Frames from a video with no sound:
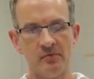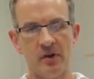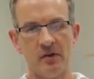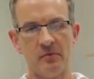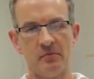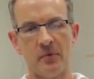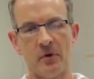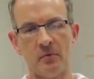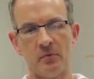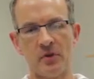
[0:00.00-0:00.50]

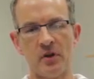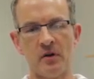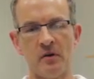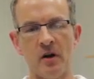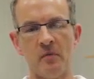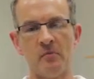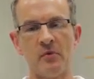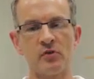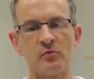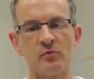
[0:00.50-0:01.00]
but with
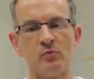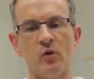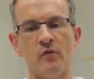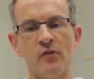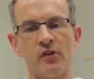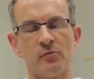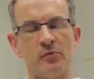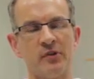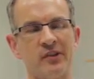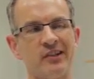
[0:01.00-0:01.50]
a much more
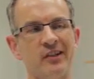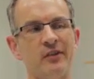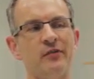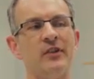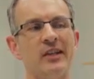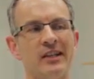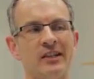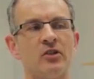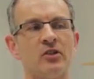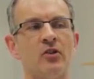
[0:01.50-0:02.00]
of a
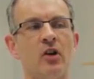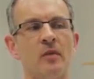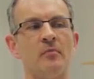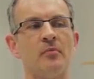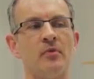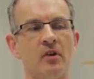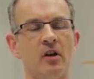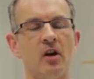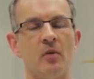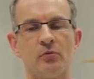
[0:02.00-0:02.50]
specific
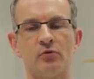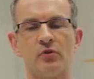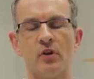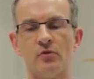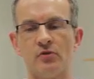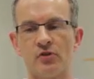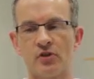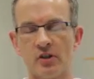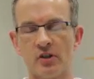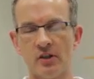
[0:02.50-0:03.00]
type
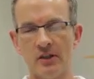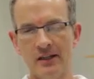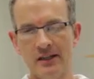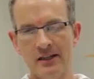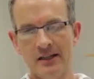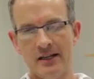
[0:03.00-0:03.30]
approach.